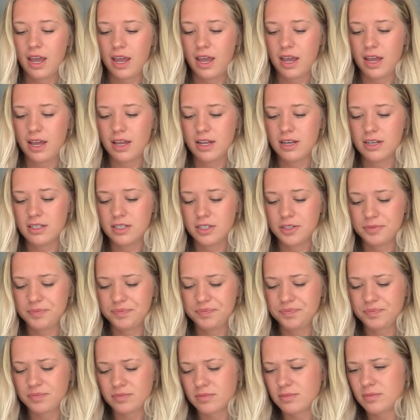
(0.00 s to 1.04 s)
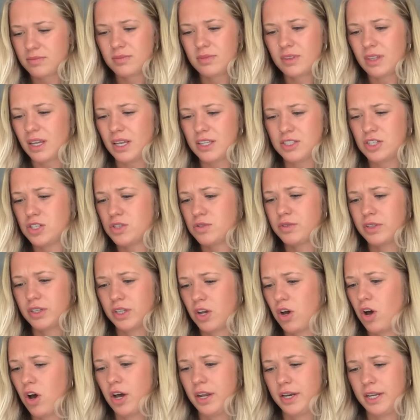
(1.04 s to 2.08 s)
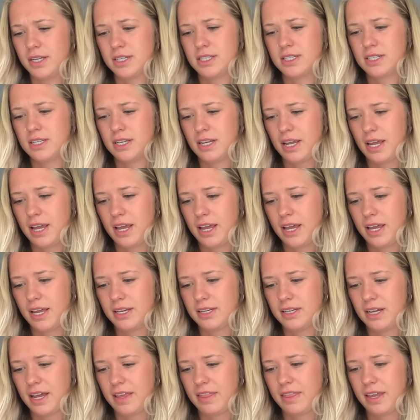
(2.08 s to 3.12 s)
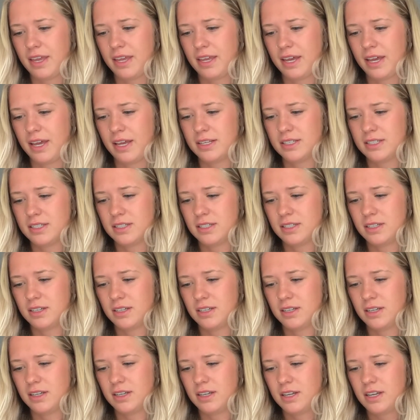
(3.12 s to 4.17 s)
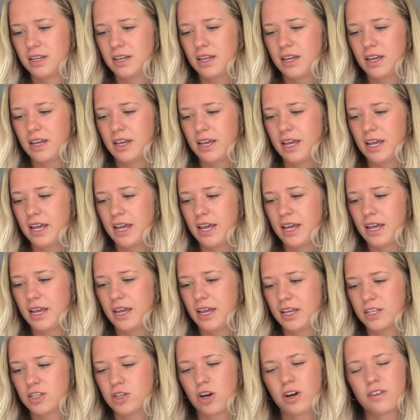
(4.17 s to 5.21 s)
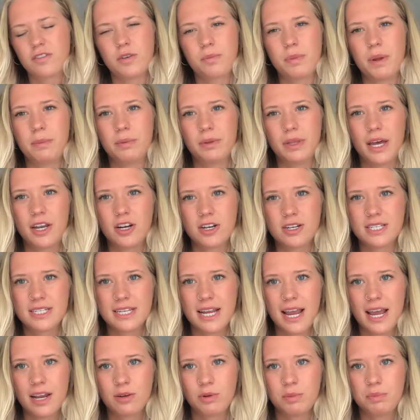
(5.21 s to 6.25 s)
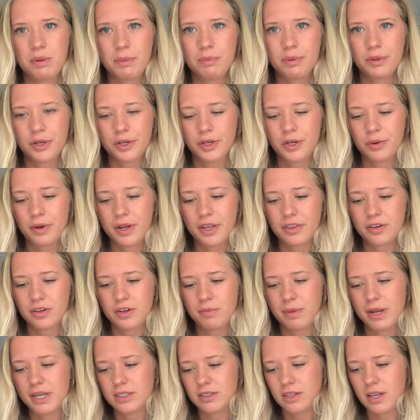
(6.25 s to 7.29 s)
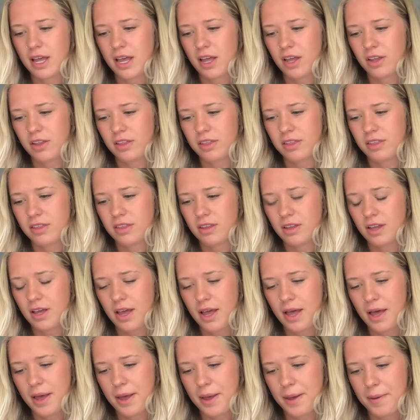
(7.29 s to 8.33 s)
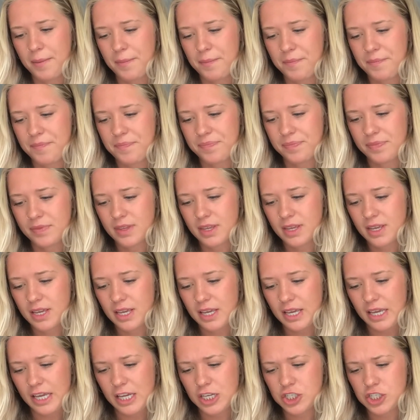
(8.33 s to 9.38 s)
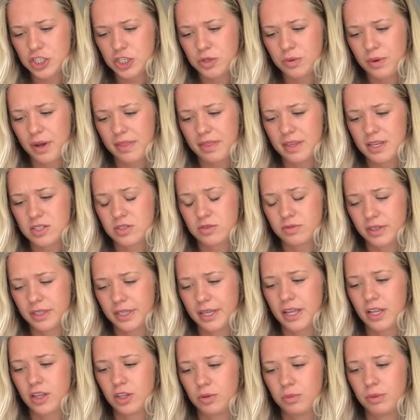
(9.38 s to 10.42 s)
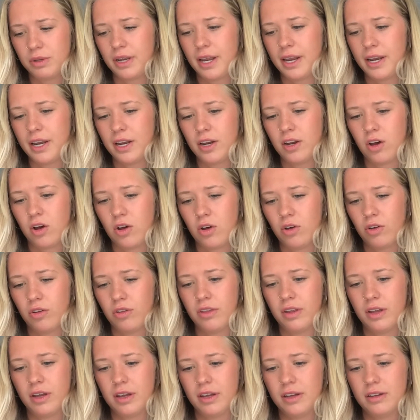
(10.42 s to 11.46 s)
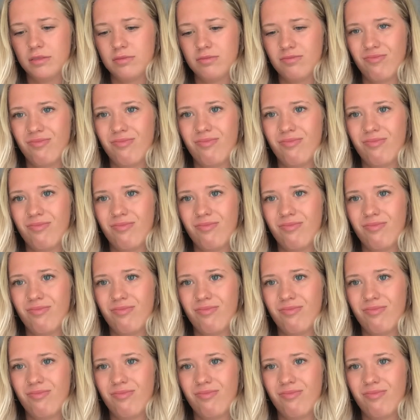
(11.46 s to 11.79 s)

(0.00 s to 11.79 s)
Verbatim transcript: And it's just really honest. And I think it it's hard for people to understand when people are going through a mental health um, issue. And this really illuminated all the,